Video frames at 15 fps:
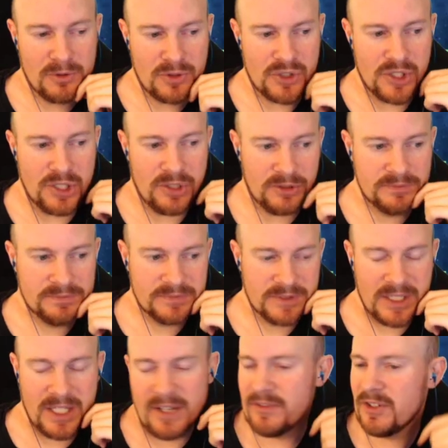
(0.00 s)
shield
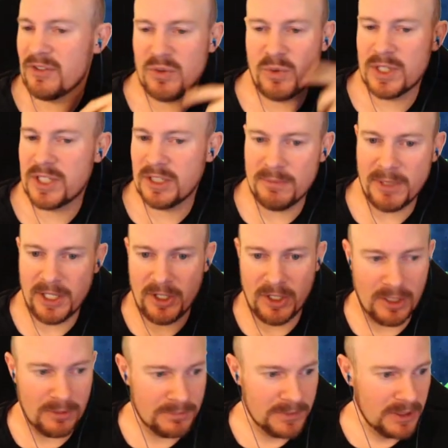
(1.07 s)
if you twisted my
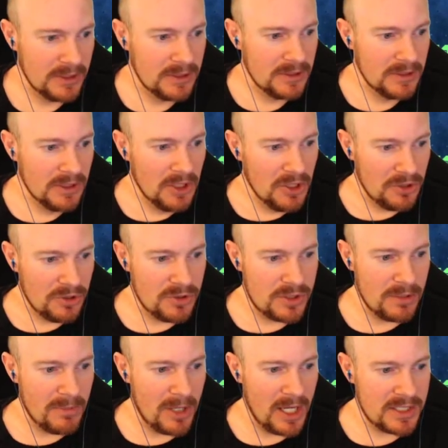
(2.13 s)
arm. Use
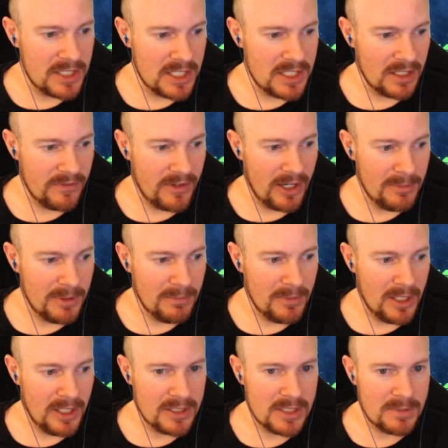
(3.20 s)
the mod testing environment
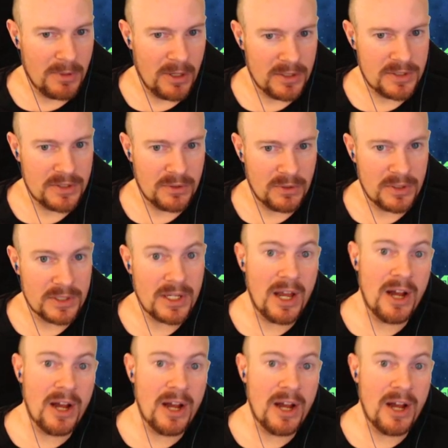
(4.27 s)
mod to spawn stores. Oh,